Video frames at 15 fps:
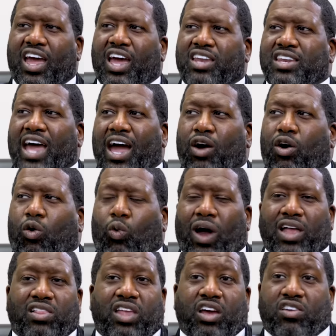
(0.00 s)
and now a
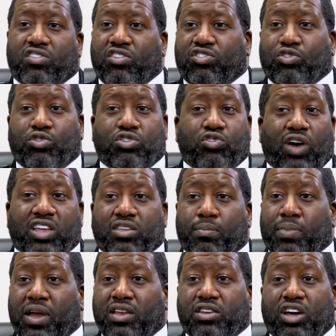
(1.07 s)
white legacy student don't have to
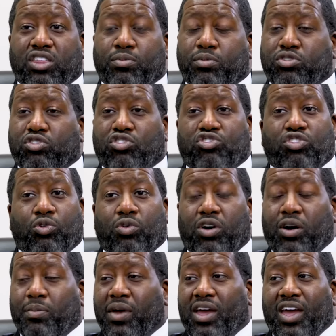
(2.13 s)
pay nothing but just show
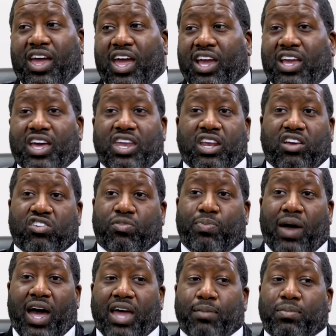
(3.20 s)
up and getting a
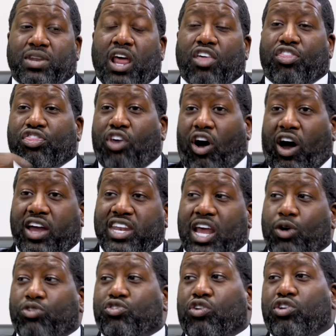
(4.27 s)
spot. But they thought
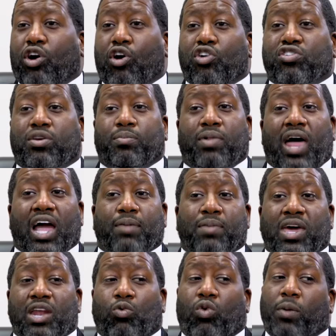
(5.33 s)
they was going to hurt the black
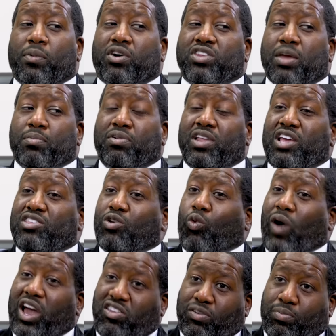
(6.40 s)
man and woman because they believed the
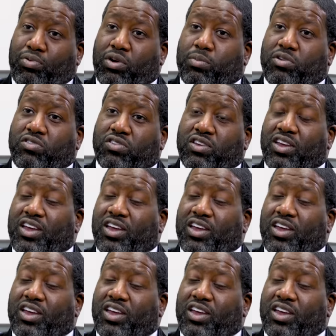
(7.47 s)
white supremacists